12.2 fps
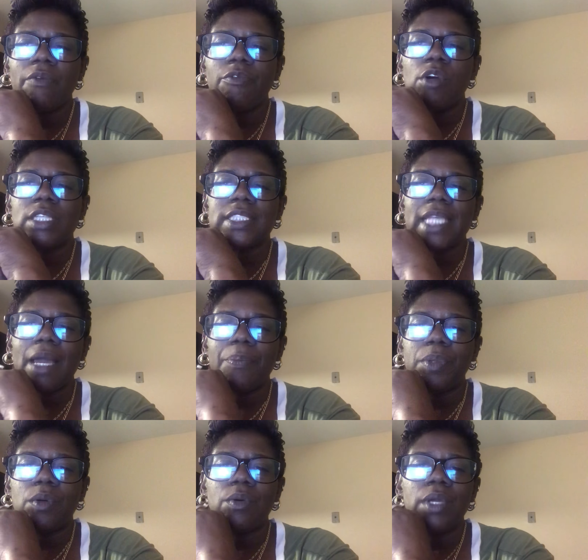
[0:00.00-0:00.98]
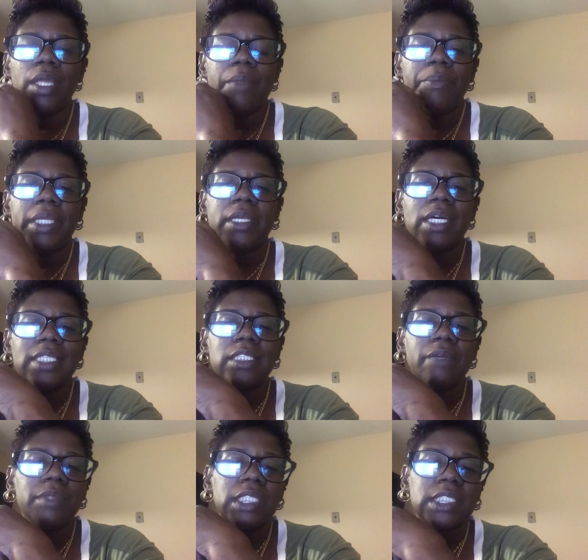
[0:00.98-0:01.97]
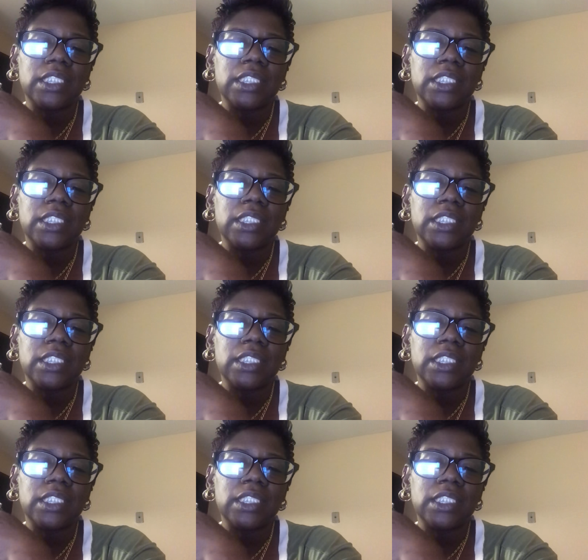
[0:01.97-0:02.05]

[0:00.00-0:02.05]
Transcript: For example, because of the